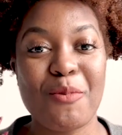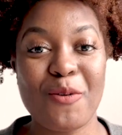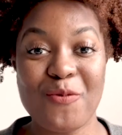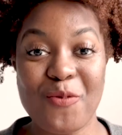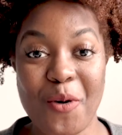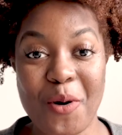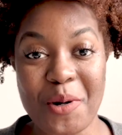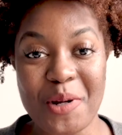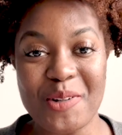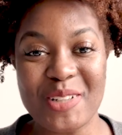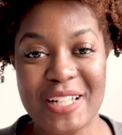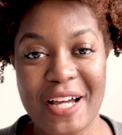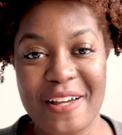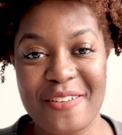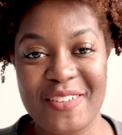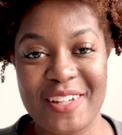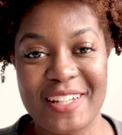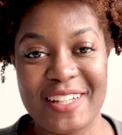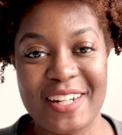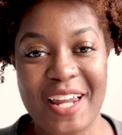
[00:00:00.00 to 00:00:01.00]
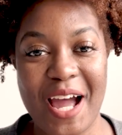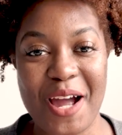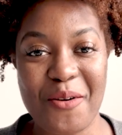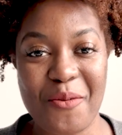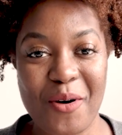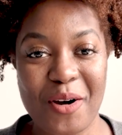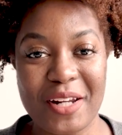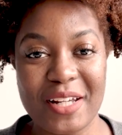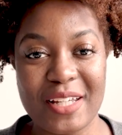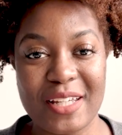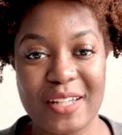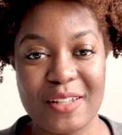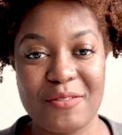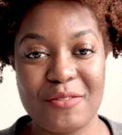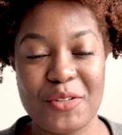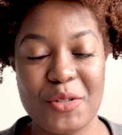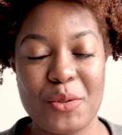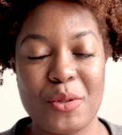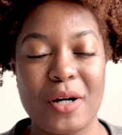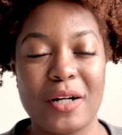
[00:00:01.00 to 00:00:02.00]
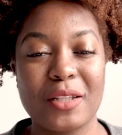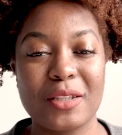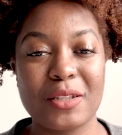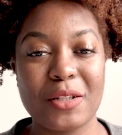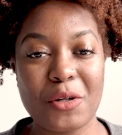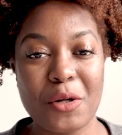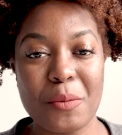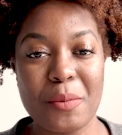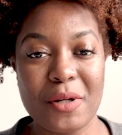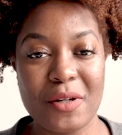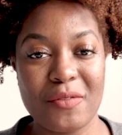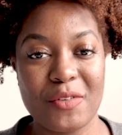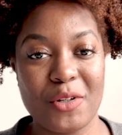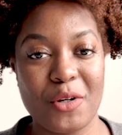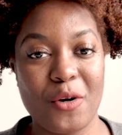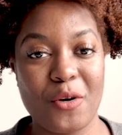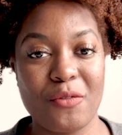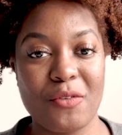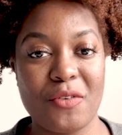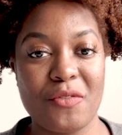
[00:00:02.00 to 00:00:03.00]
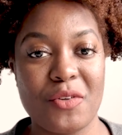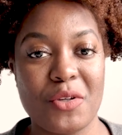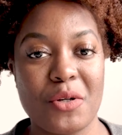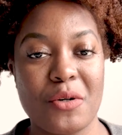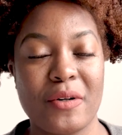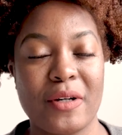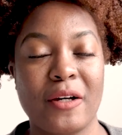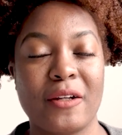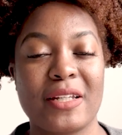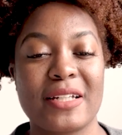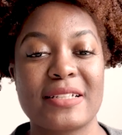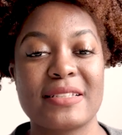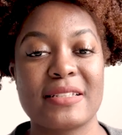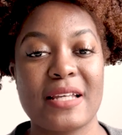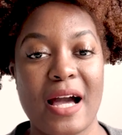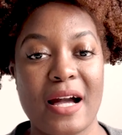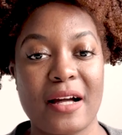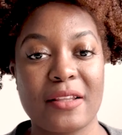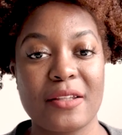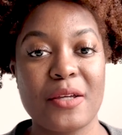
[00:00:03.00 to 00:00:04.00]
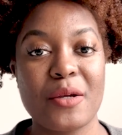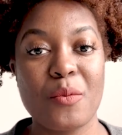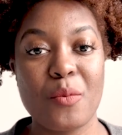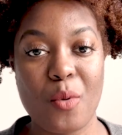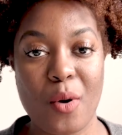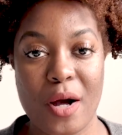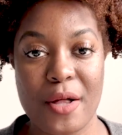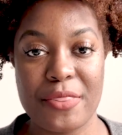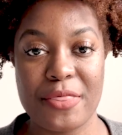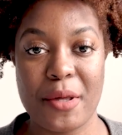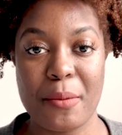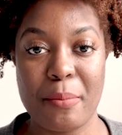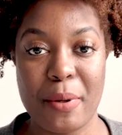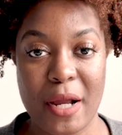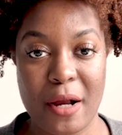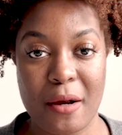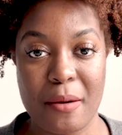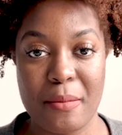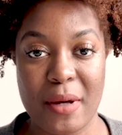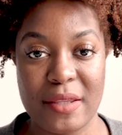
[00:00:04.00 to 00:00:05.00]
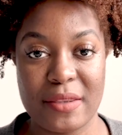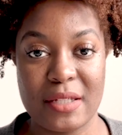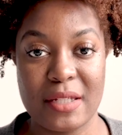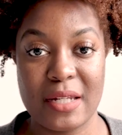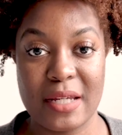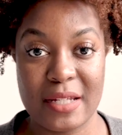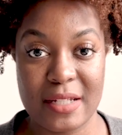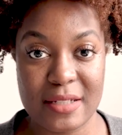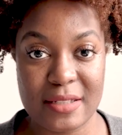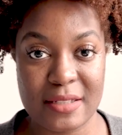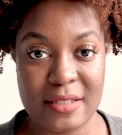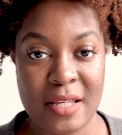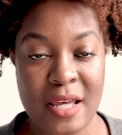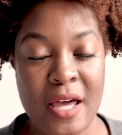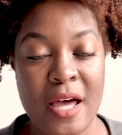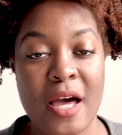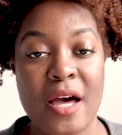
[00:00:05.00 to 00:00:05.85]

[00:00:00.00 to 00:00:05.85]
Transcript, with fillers: Before we dive in, I want to give you a little bit of an overview on exactly what the Para method is.